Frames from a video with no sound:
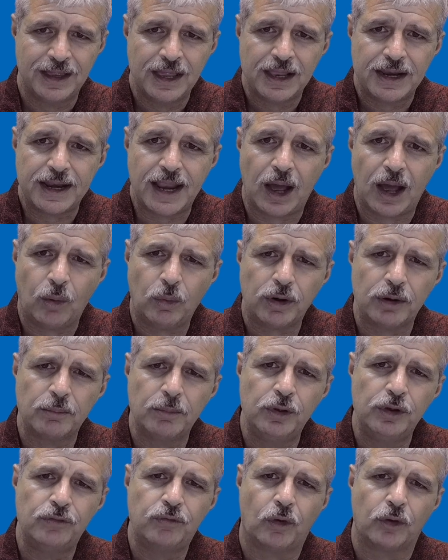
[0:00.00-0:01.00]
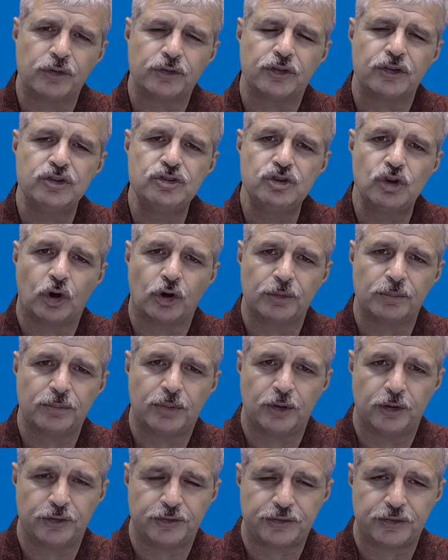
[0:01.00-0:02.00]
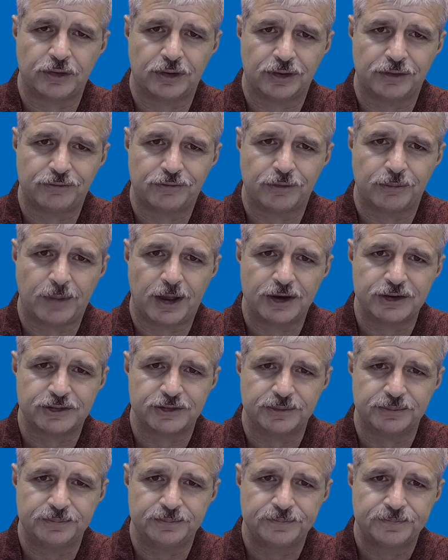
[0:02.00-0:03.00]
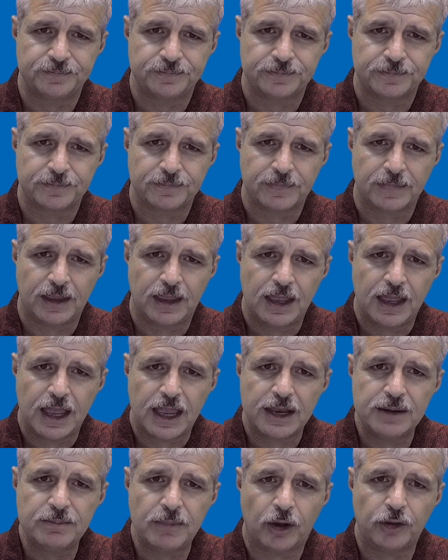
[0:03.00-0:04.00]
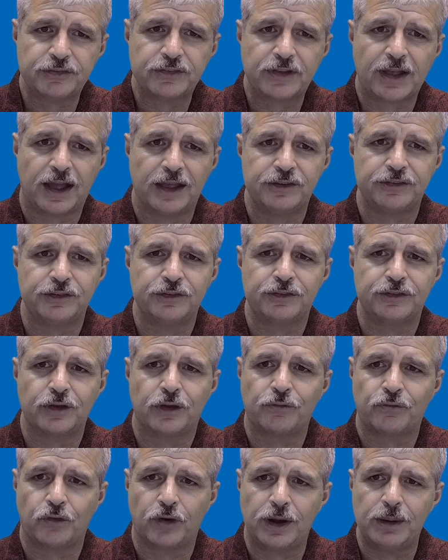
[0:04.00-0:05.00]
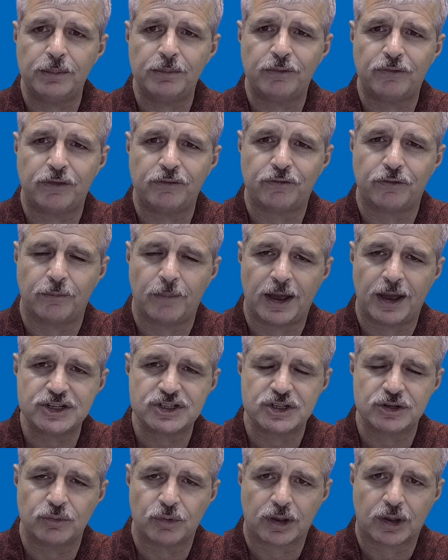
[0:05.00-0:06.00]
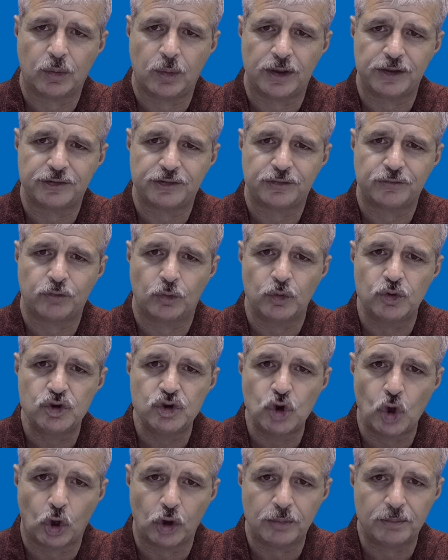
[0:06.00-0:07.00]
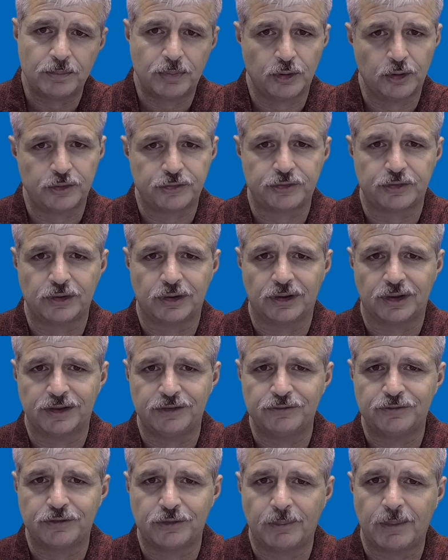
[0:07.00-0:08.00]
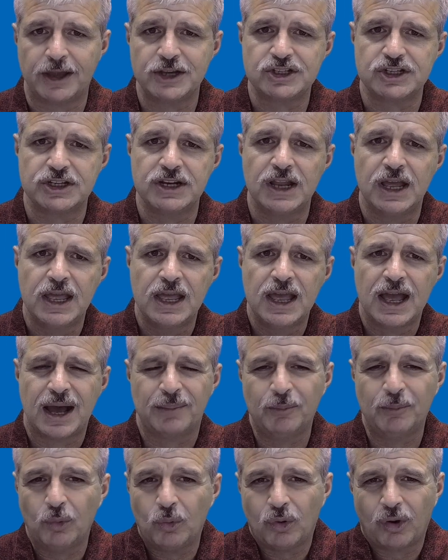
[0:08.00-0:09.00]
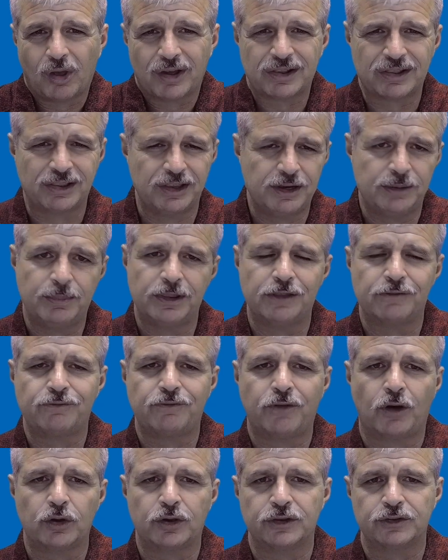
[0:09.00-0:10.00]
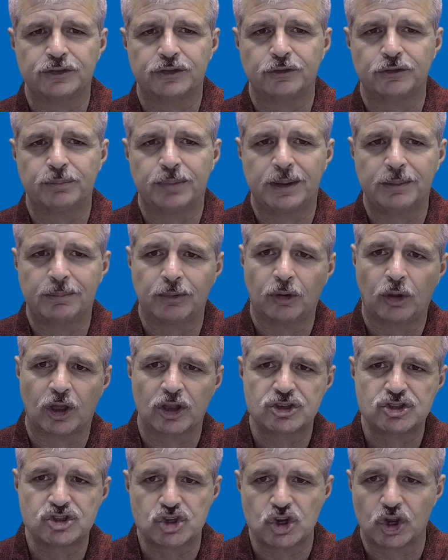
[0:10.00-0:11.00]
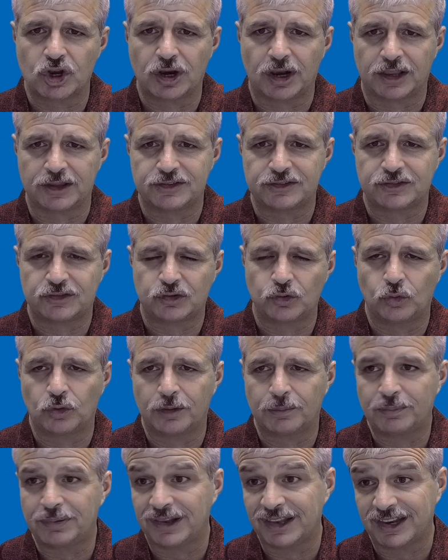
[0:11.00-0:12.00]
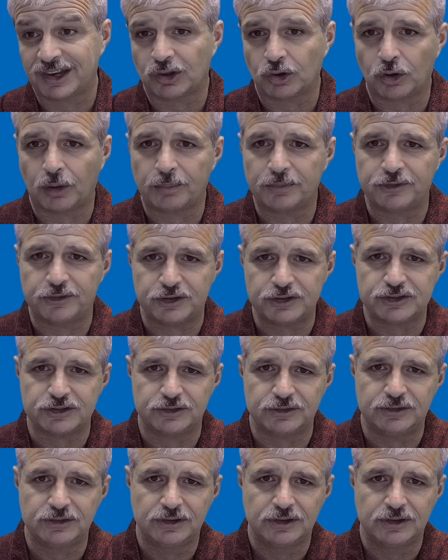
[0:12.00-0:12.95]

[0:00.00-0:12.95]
Now I want to move on to non-personal information. In most cases, freedom of information requests for non-personal information are more likely to be the focus of people like journalists or the political opposition.